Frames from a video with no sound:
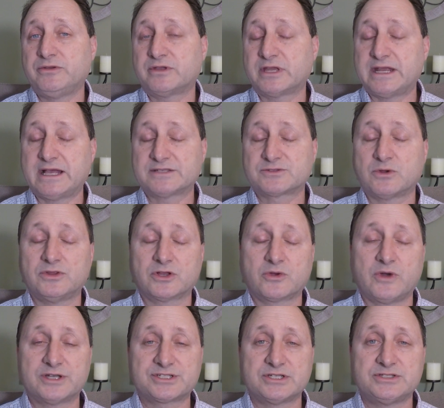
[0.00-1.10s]
You can ask all the
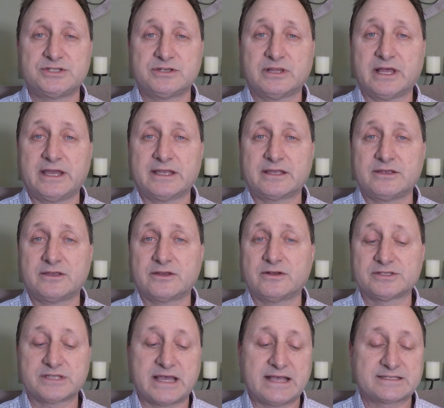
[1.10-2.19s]
questions you like. You can
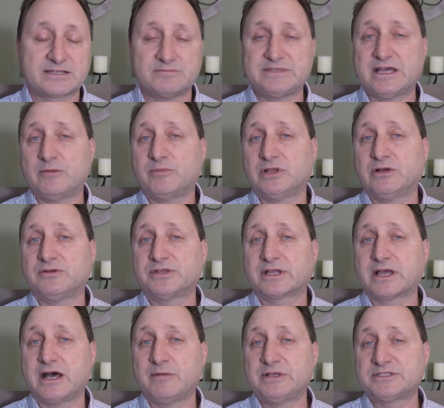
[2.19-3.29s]
also ask them down below in the
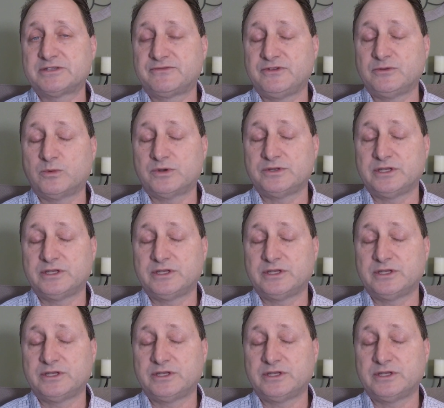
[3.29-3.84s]
comments if you